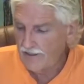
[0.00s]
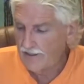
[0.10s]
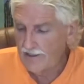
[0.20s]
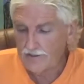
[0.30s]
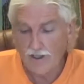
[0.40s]

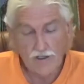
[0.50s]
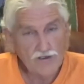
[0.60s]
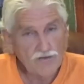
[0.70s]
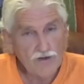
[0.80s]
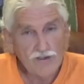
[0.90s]
It does
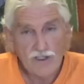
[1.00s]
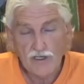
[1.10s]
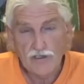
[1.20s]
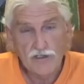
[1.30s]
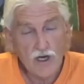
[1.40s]
hurt. Fruits
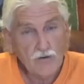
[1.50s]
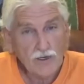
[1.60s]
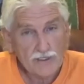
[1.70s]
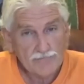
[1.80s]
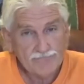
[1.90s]
hurts no
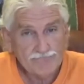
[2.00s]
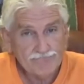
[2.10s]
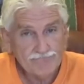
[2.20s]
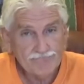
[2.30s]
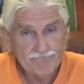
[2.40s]
one.
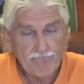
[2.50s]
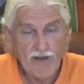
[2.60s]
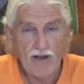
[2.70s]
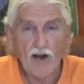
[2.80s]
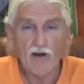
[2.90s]

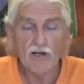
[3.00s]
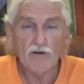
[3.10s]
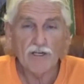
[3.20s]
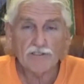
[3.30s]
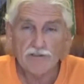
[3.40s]
They are
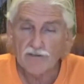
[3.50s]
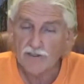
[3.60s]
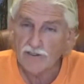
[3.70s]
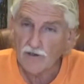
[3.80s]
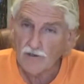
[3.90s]
aggressive.
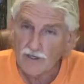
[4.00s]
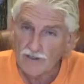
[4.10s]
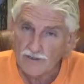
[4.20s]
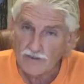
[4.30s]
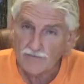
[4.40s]
There's no
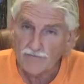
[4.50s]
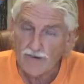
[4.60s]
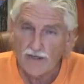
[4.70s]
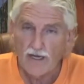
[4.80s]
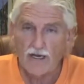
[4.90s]
question.
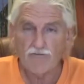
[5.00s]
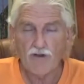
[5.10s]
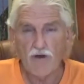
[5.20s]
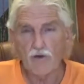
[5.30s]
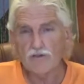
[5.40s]
And
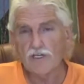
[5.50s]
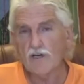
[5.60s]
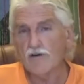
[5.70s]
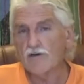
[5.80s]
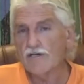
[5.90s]
for those
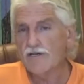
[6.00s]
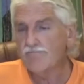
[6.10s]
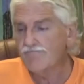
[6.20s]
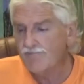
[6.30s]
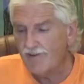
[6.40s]
that are
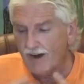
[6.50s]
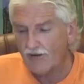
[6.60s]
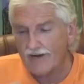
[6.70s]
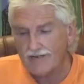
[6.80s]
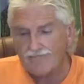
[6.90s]

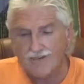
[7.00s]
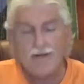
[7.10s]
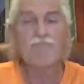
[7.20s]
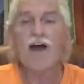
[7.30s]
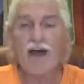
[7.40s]
very
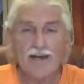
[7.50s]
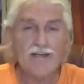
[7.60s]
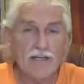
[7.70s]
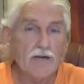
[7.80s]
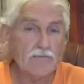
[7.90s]

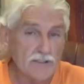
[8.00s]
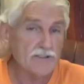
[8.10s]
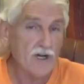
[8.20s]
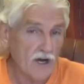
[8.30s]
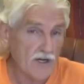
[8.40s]
lymphatic up,
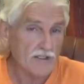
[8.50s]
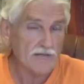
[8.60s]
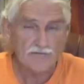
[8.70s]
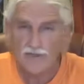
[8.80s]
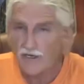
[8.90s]
let's call
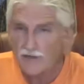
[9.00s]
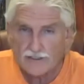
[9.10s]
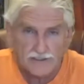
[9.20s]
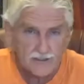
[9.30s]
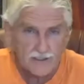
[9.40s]
it,
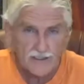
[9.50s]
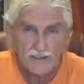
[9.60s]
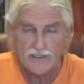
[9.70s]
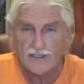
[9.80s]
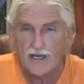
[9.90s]
very
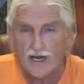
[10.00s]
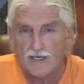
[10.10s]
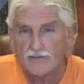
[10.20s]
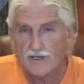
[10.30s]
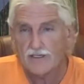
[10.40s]
acidic and
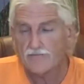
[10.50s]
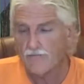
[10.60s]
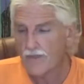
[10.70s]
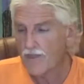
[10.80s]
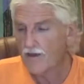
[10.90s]
dehydrated,
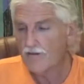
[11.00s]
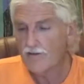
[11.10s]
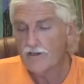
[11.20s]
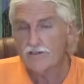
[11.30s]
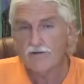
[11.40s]

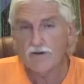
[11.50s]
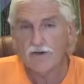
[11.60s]
these are the